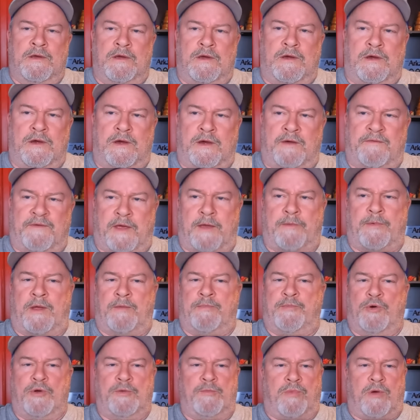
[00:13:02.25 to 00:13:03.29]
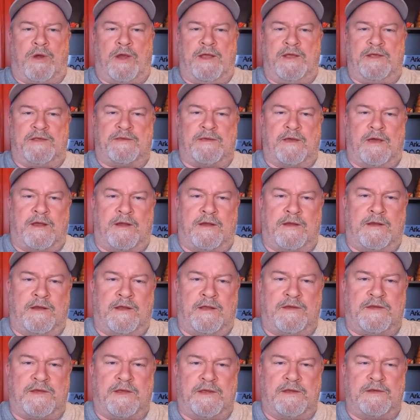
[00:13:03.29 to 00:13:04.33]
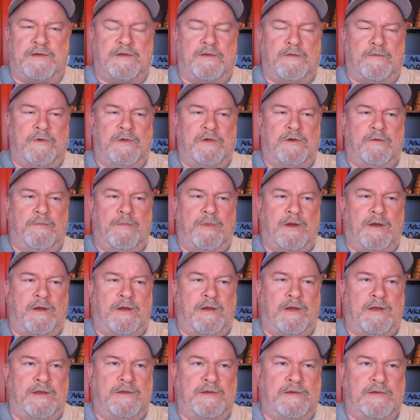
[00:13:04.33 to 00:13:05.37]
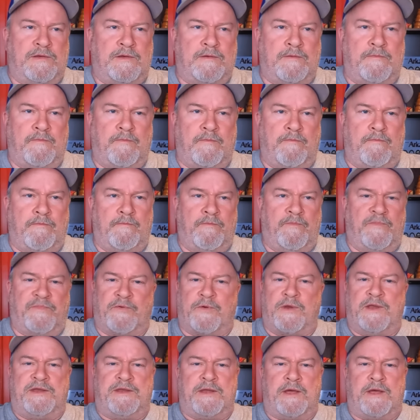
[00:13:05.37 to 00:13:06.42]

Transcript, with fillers: Uh, I've had, I put brakes on it. I changed the wheel bearings three